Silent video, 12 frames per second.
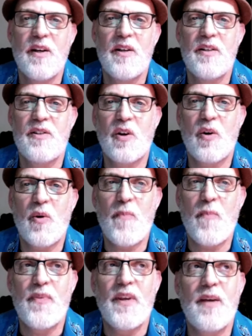So,
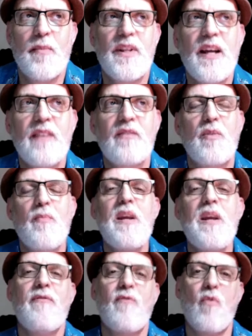but that to me
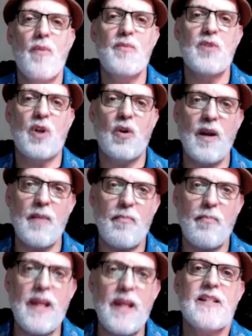forms a great
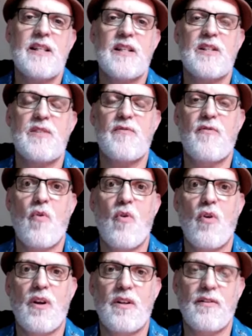basis for
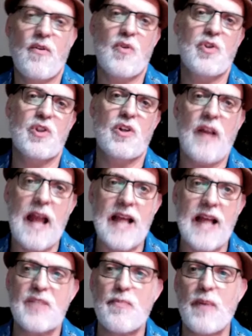a devotional
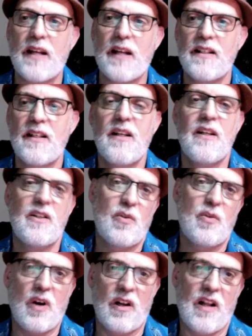aspect to
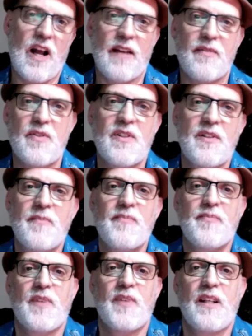our lives.
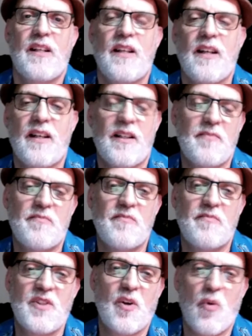
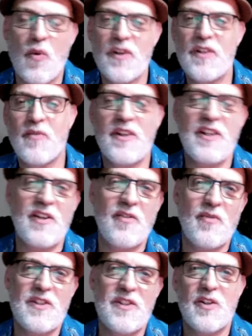So
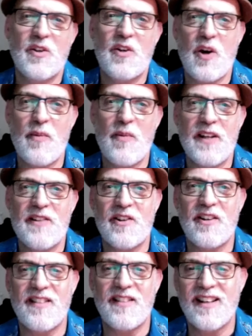what's your comments
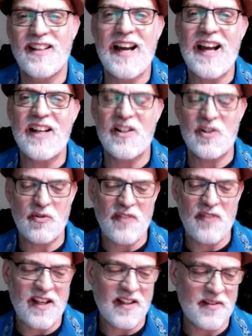on Gaia
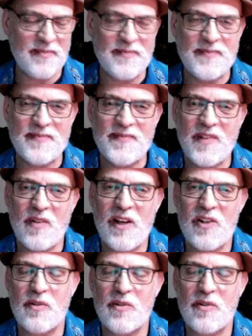Sophia, Rachel?